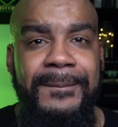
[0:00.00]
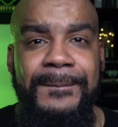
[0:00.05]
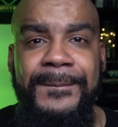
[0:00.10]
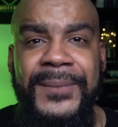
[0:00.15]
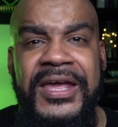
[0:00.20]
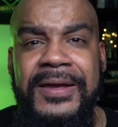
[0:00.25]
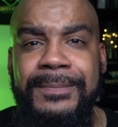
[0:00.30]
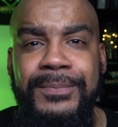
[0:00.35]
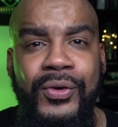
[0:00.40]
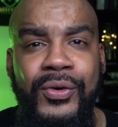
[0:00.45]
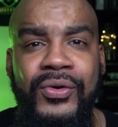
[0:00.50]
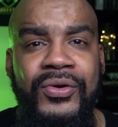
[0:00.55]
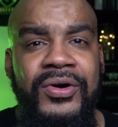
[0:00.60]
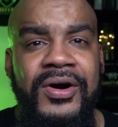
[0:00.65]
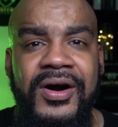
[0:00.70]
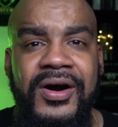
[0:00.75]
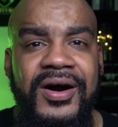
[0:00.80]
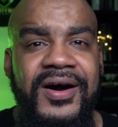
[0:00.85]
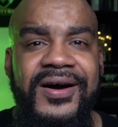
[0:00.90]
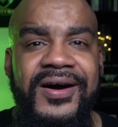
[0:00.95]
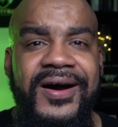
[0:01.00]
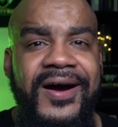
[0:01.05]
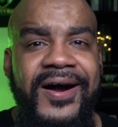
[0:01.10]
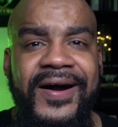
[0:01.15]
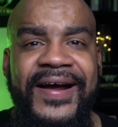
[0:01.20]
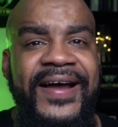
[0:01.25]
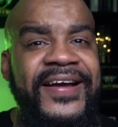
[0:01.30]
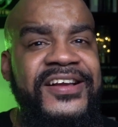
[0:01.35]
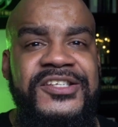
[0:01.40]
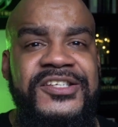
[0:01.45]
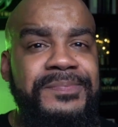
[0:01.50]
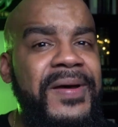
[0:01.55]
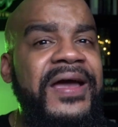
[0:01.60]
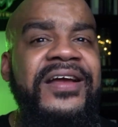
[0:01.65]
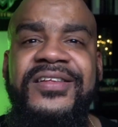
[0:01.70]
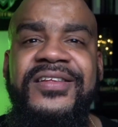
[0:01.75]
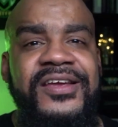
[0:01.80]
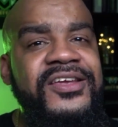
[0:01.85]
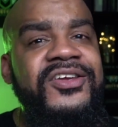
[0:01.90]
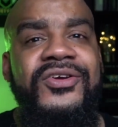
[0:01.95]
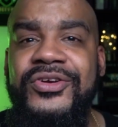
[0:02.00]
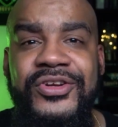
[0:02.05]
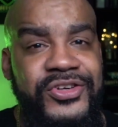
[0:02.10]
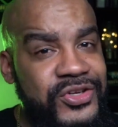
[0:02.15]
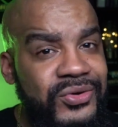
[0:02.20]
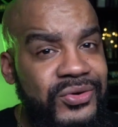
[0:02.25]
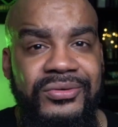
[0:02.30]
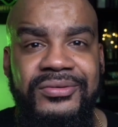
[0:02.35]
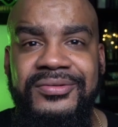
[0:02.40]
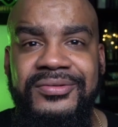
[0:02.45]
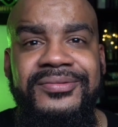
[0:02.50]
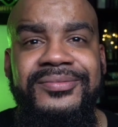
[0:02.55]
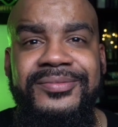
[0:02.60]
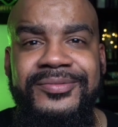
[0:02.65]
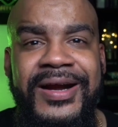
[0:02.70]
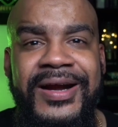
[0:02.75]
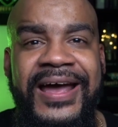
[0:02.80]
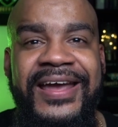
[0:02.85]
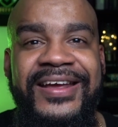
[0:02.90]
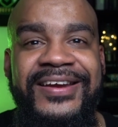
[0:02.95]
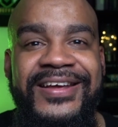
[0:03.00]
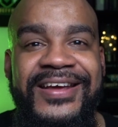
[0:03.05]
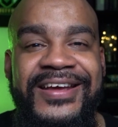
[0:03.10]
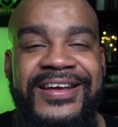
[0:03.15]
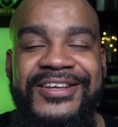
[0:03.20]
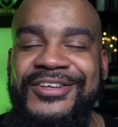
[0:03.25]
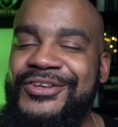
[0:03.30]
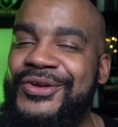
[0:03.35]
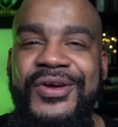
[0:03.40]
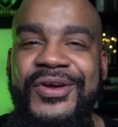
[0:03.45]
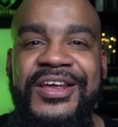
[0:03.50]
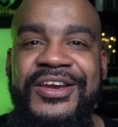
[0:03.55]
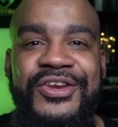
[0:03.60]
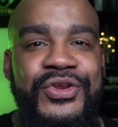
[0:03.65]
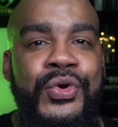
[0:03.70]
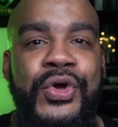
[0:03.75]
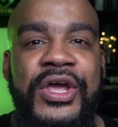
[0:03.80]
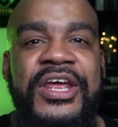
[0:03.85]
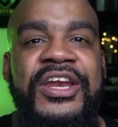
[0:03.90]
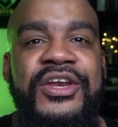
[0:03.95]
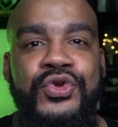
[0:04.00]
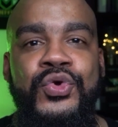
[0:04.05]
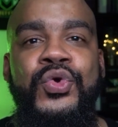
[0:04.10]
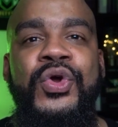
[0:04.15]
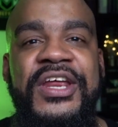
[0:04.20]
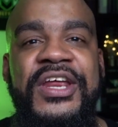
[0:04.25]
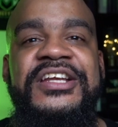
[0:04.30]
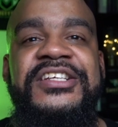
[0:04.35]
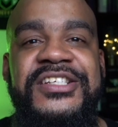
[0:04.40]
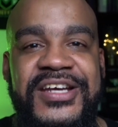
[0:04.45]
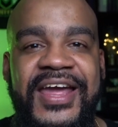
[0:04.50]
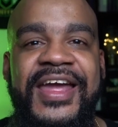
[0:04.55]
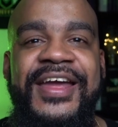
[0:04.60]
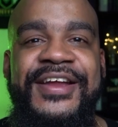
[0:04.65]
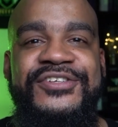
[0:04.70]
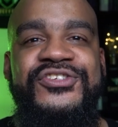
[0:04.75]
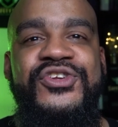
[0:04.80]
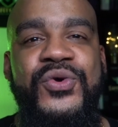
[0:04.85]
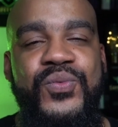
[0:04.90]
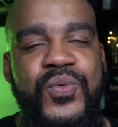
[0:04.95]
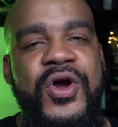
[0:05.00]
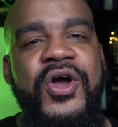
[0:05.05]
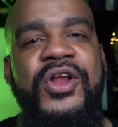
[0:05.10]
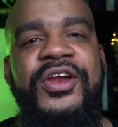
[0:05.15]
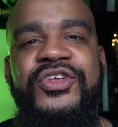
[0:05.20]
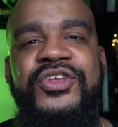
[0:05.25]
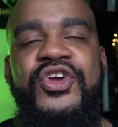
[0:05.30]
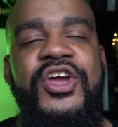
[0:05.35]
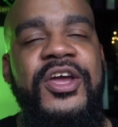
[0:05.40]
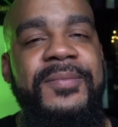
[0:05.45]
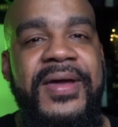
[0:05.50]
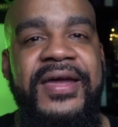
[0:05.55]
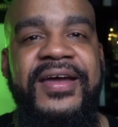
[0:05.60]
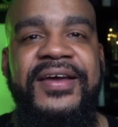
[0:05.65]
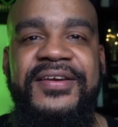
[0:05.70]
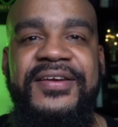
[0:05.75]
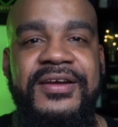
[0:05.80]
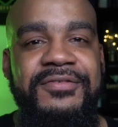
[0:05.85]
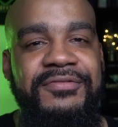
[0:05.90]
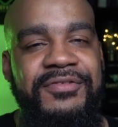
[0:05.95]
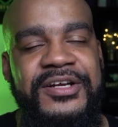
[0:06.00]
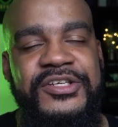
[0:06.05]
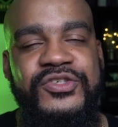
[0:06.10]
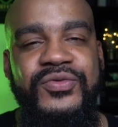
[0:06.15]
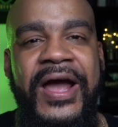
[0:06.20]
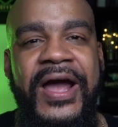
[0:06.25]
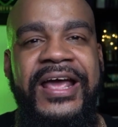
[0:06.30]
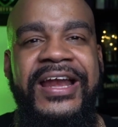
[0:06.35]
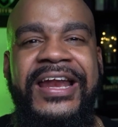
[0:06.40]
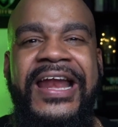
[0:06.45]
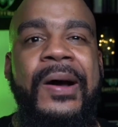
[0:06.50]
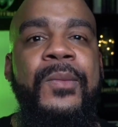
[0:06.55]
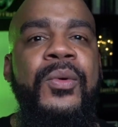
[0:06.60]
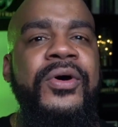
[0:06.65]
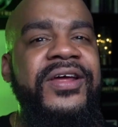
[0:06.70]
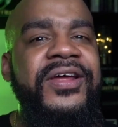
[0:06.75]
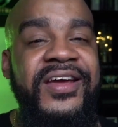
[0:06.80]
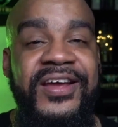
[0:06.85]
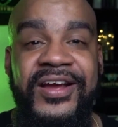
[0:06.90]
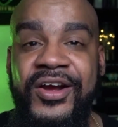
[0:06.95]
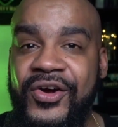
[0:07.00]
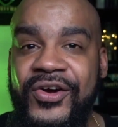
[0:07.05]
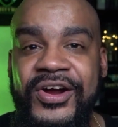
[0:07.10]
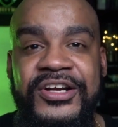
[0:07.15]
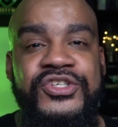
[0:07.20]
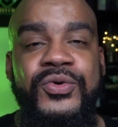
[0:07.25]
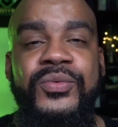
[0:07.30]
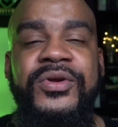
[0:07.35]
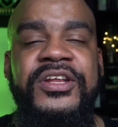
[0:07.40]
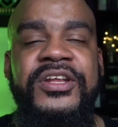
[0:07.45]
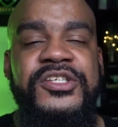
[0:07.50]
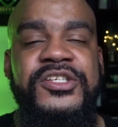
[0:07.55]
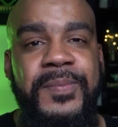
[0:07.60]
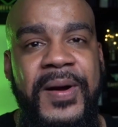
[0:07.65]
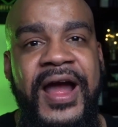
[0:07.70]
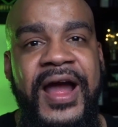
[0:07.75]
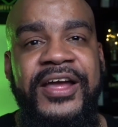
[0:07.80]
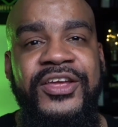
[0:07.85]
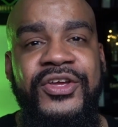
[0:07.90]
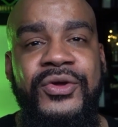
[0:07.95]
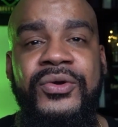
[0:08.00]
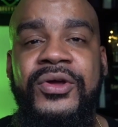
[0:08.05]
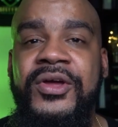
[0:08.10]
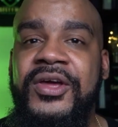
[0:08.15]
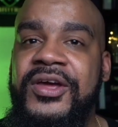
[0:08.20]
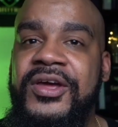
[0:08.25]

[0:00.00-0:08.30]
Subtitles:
people are expecting you to do, right? You can change the world, and you can make a difference, right? And I want to encourage you and inspire you